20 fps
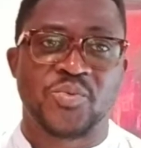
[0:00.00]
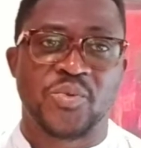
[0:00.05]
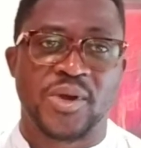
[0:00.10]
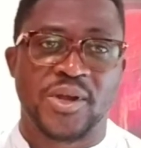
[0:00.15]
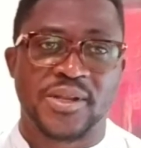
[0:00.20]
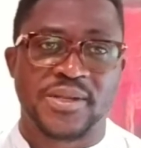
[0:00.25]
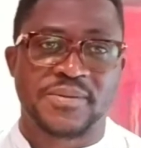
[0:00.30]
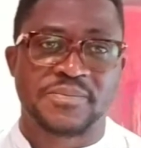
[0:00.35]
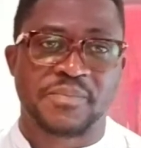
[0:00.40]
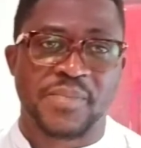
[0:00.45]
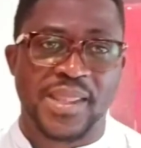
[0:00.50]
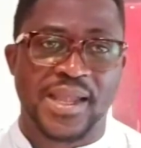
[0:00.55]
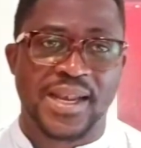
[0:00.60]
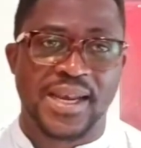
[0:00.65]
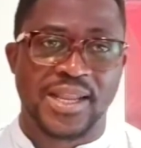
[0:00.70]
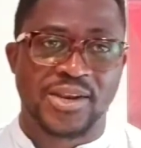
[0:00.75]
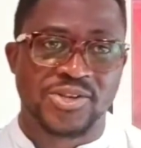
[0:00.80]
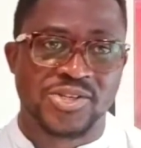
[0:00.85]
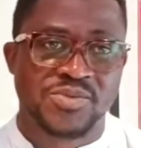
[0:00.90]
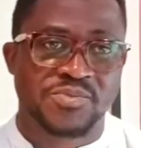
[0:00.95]
word.
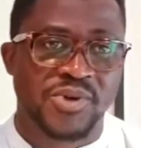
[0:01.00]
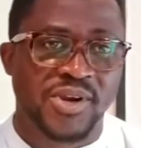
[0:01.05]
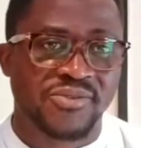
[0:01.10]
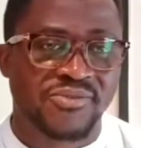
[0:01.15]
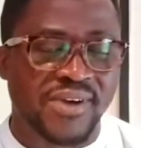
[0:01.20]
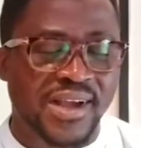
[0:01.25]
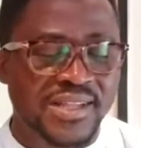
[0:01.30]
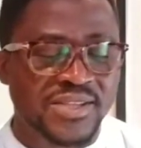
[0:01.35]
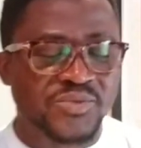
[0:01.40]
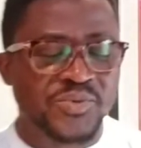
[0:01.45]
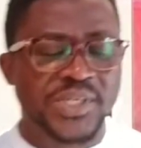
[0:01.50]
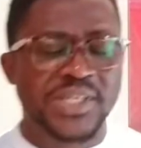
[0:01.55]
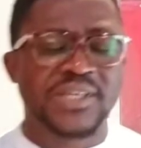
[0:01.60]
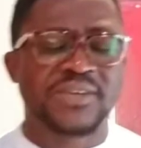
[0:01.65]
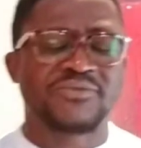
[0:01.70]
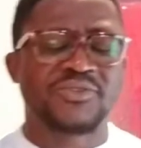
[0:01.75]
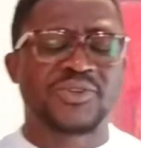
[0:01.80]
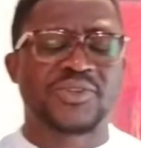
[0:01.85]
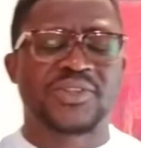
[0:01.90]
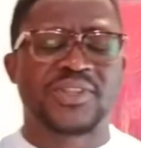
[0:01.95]
Let us pray. Father, we
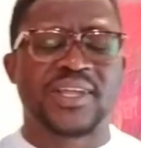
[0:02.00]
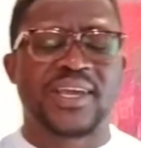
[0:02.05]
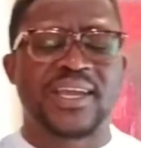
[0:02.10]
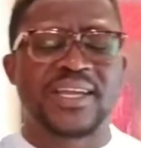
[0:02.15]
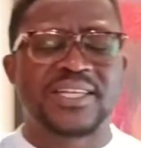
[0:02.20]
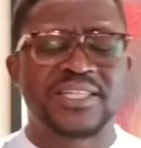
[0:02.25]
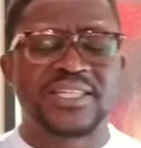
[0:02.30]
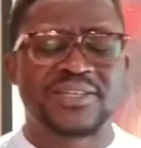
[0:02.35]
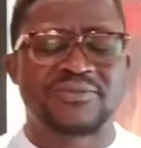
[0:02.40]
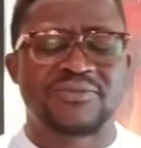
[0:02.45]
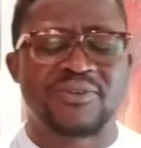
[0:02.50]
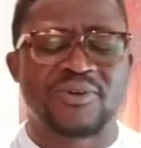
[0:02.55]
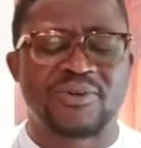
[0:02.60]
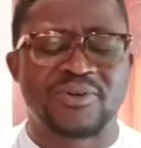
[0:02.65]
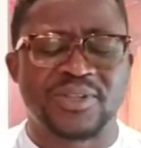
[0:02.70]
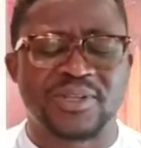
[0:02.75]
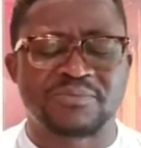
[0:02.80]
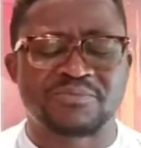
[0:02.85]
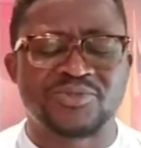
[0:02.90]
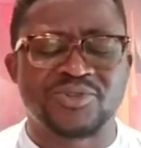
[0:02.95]
give you thanks
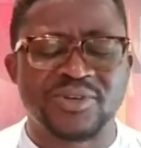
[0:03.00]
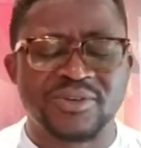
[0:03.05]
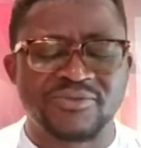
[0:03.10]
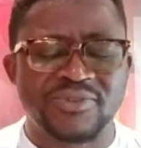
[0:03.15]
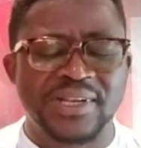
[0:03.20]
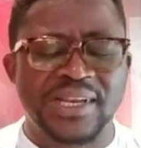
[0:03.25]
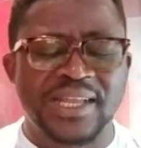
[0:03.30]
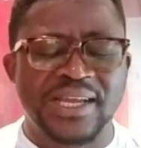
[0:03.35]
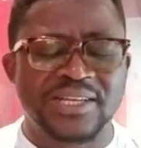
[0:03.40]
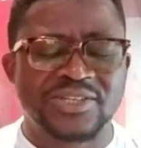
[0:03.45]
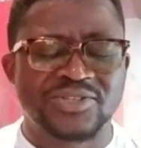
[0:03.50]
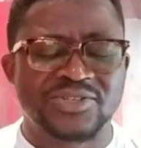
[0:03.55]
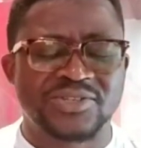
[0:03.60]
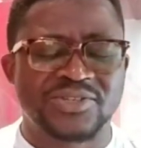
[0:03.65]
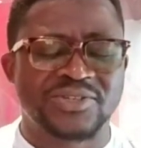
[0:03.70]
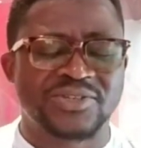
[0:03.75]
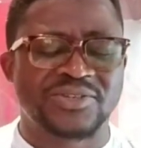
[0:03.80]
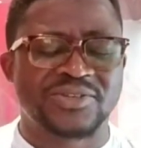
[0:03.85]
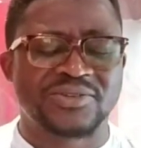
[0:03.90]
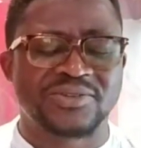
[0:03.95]
for the
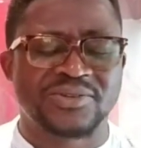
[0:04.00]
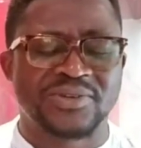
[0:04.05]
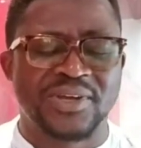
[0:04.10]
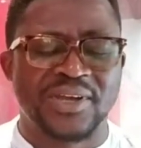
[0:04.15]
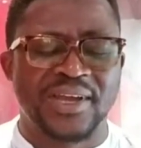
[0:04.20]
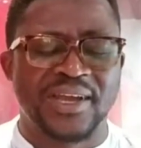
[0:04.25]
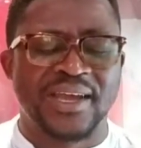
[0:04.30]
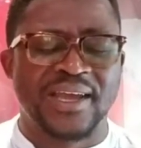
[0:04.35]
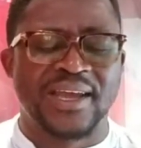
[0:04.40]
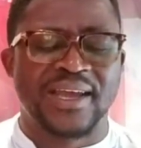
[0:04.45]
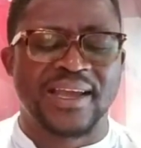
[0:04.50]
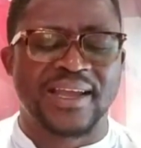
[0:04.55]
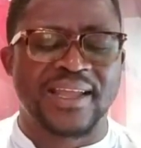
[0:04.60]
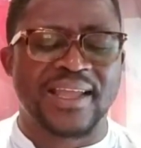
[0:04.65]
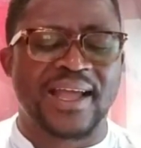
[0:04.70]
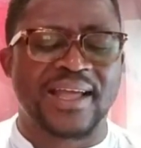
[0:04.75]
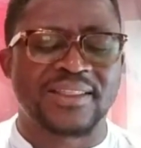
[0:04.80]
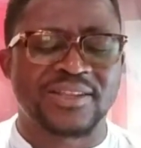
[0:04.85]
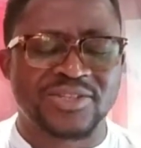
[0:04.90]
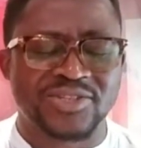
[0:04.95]
privilege to
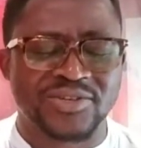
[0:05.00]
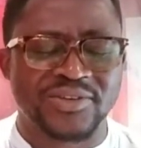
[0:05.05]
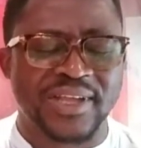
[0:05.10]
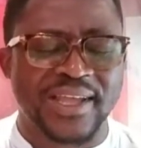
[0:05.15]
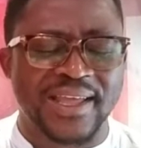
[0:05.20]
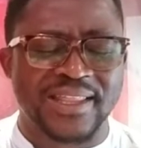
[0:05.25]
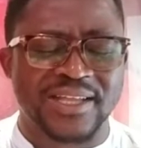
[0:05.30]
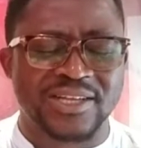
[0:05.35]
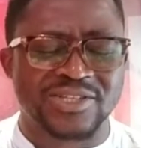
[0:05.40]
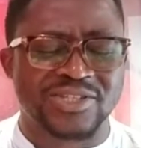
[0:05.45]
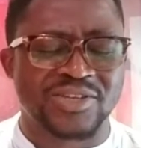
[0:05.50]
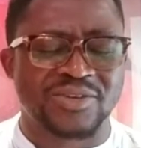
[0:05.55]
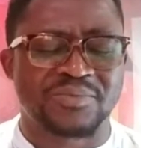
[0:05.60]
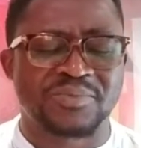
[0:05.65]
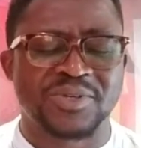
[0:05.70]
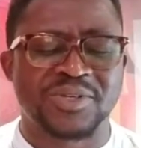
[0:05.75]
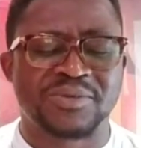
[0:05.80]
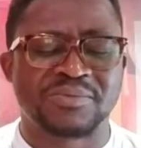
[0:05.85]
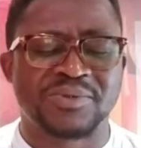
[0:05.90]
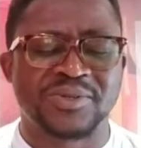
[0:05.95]
gather together as your
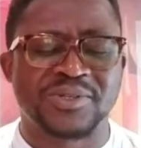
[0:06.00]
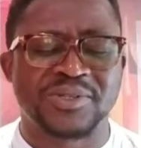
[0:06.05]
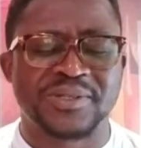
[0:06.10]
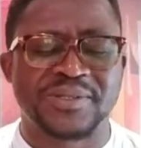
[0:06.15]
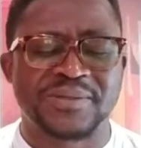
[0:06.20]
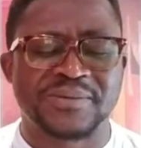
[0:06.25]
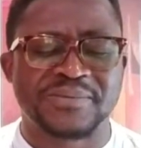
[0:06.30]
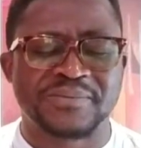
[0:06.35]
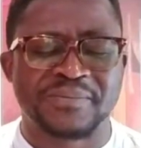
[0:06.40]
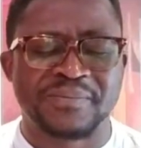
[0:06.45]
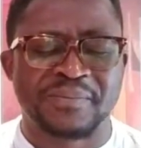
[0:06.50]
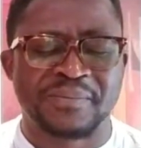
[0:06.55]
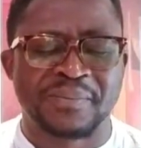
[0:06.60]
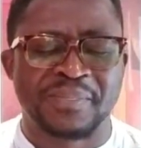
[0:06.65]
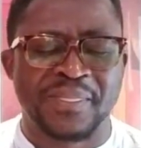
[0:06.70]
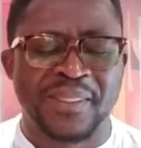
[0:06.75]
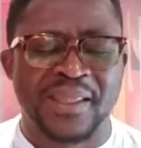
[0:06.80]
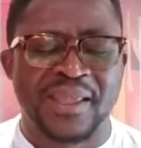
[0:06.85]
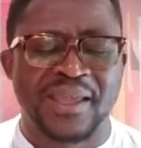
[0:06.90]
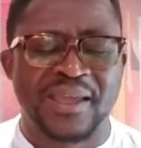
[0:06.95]
people.
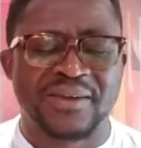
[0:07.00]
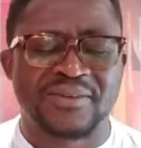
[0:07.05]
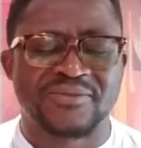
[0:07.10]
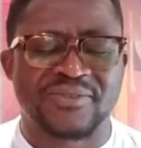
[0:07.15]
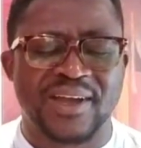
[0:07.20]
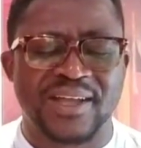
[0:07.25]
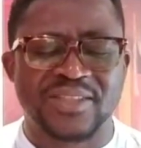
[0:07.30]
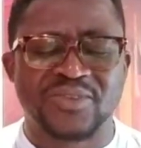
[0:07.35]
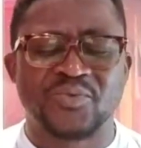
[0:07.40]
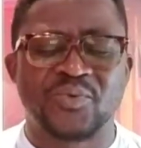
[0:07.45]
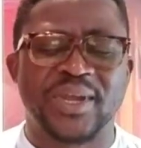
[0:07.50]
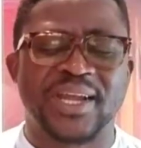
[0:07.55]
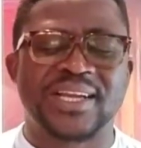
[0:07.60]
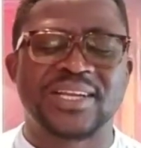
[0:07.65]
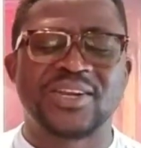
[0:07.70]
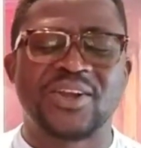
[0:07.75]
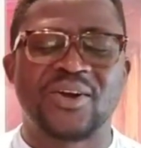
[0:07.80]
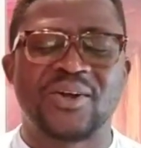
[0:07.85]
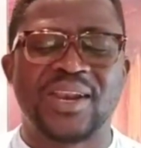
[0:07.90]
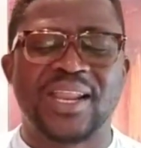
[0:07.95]
Father, we
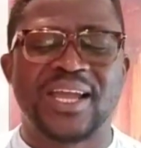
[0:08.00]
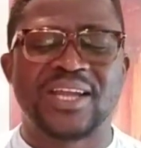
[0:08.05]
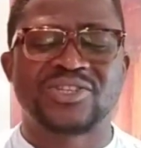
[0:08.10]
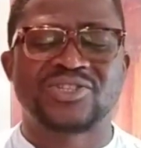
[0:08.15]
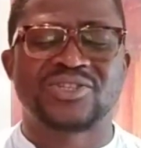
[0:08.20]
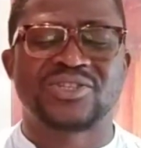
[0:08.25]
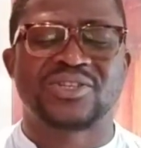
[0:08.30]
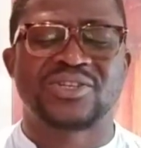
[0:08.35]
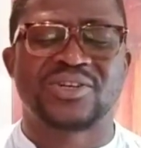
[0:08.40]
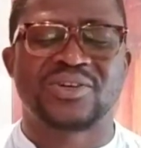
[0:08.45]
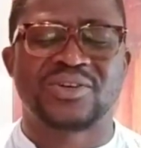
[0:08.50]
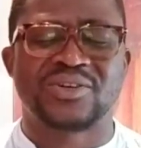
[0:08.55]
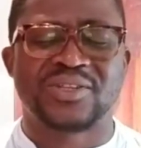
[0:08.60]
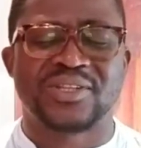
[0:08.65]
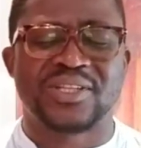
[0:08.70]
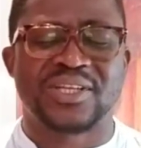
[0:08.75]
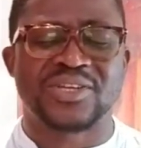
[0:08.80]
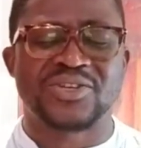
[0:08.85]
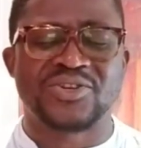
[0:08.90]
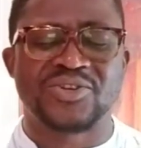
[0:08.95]
acknowledge
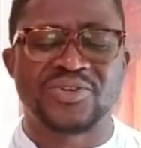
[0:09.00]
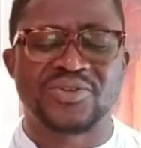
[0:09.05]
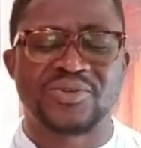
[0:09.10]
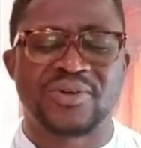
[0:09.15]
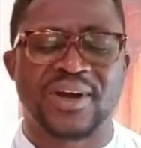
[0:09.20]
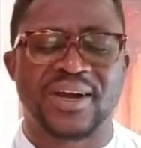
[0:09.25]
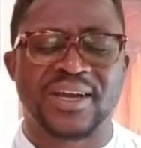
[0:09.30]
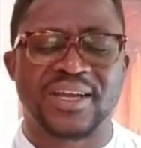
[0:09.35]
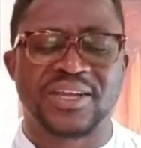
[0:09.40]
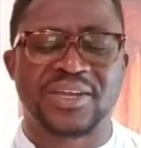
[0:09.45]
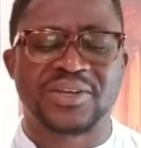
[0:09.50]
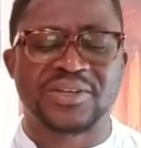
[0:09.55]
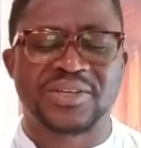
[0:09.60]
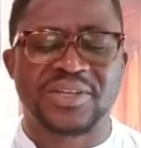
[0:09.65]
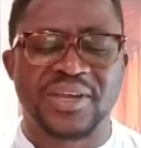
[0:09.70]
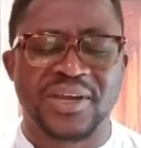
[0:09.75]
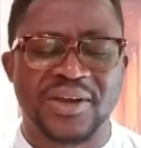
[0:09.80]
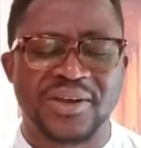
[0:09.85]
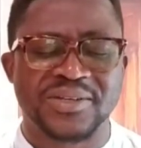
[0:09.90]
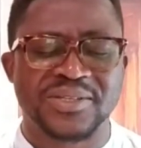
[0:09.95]
that you are a good
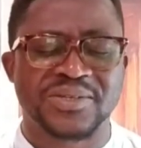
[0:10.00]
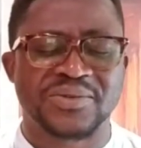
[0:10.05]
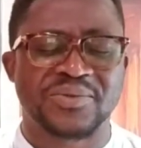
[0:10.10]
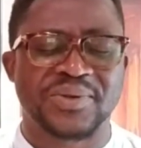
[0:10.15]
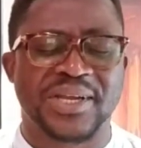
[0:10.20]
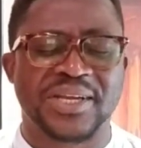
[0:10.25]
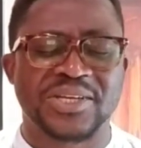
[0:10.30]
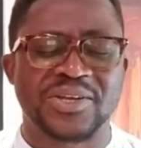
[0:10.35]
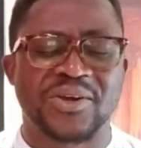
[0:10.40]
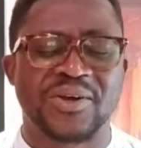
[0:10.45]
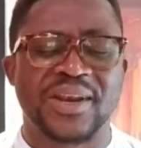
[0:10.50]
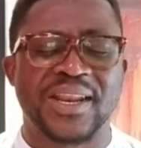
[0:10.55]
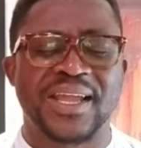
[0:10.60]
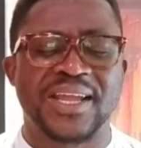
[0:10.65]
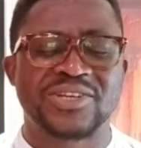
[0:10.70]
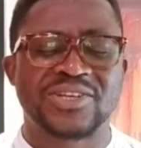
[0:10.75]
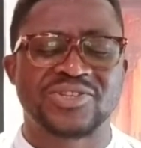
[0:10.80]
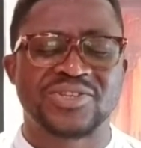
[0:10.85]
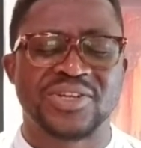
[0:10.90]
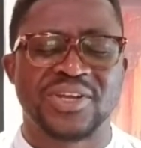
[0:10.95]
God. We
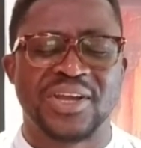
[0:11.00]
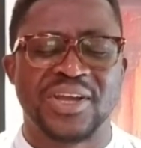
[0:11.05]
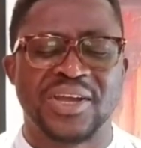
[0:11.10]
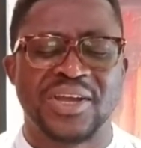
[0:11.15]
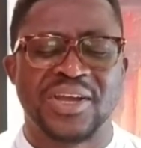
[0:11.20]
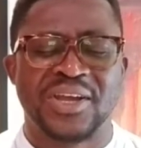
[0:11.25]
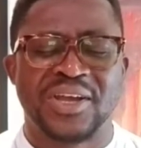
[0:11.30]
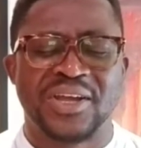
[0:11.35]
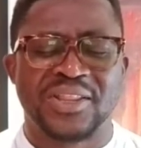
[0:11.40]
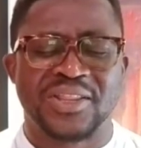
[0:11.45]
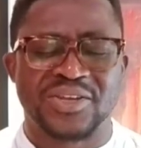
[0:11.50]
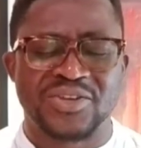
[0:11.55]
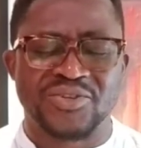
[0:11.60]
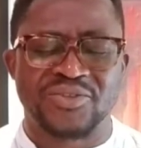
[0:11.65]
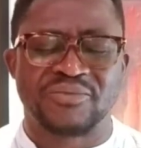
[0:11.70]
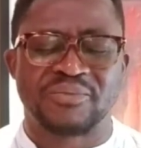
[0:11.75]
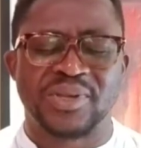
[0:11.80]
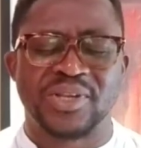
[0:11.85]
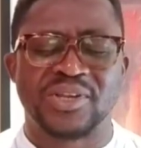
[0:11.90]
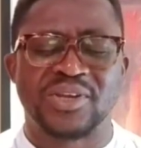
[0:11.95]
acknowledge that
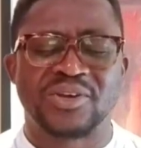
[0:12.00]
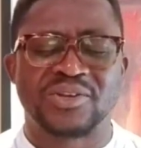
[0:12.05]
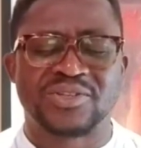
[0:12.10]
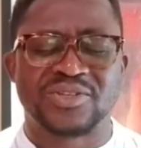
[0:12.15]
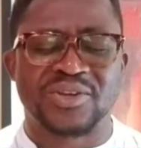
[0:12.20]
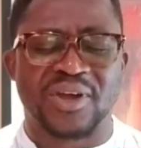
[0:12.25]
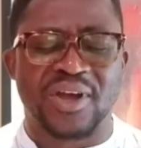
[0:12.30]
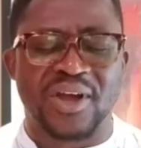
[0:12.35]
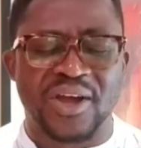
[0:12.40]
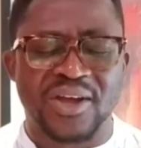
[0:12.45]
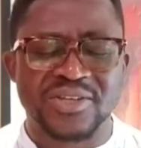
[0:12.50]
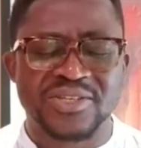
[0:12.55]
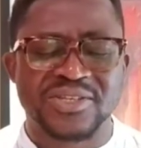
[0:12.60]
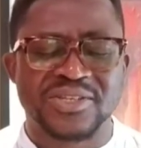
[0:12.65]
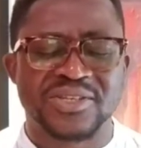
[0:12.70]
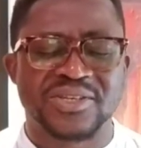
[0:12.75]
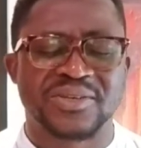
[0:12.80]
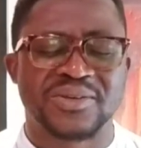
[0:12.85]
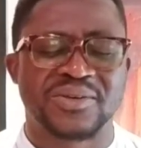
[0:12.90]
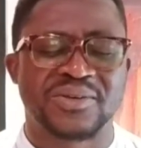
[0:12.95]
you've been good to
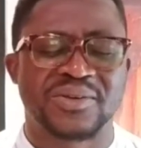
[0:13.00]
us.